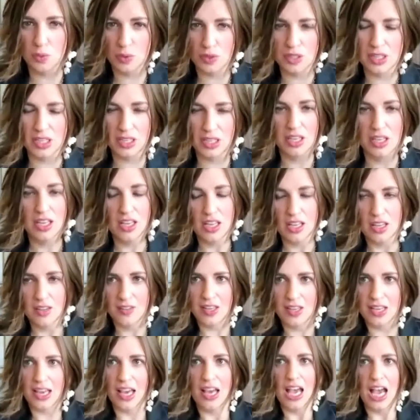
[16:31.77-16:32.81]
Really,
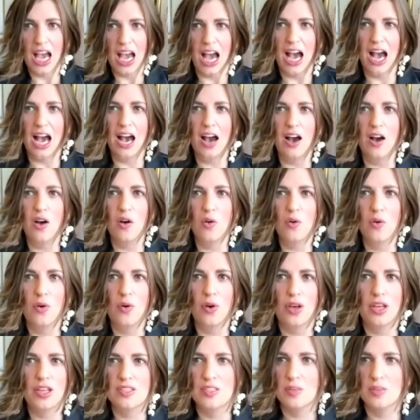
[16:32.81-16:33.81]
like, how